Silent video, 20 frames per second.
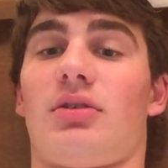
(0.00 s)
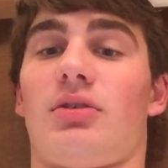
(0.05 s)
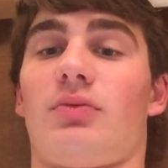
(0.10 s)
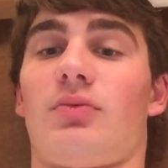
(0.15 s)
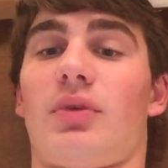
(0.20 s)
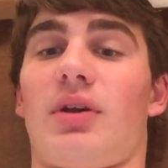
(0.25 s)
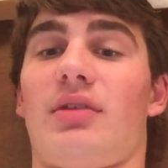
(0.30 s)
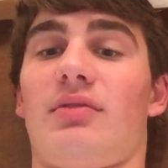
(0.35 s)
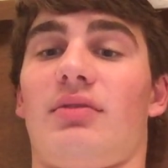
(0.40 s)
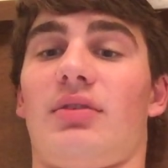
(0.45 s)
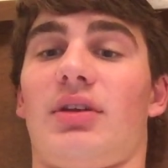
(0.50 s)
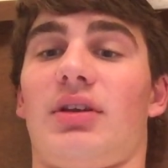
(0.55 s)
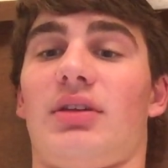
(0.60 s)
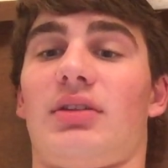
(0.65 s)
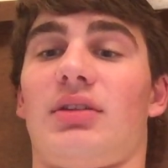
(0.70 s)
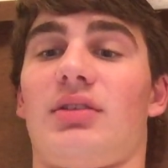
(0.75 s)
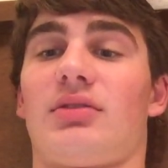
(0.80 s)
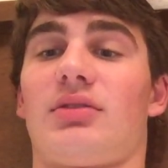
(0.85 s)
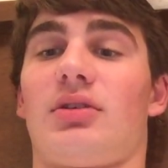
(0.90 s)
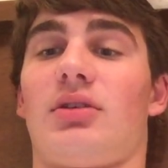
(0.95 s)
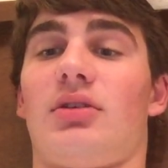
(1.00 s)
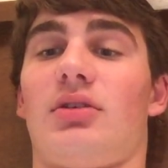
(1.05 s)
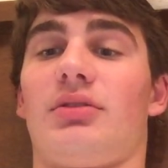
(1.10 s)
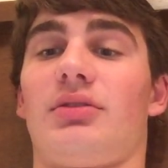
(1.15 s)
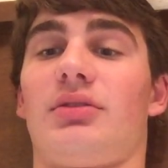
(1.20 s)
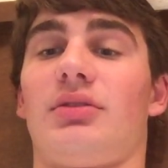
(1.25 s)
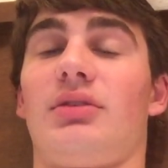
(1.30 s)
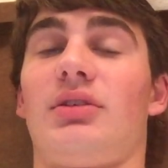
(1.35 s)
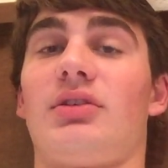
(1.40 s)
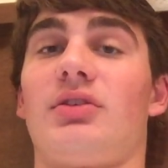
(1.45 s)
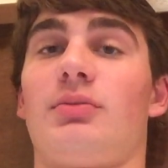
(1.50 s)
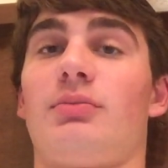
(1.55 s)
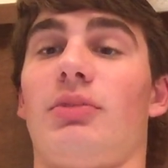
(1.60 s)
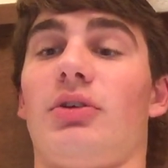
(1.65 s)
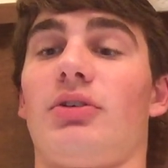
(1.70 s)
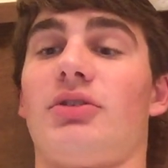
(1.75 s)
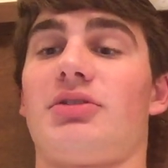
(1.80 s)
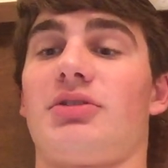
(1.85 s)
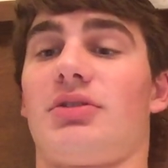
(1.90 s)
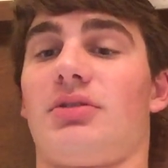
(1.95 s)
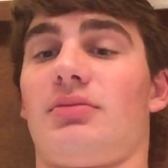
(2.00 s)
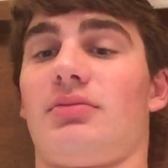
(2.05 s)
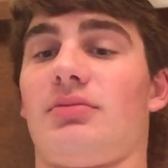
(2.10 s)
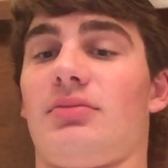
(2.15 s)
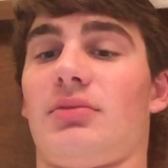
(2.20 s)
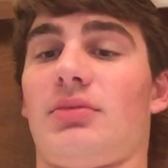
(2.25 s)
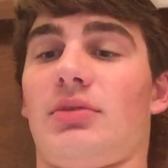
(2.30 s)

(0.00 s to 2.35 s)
on wavelength is called dispersion.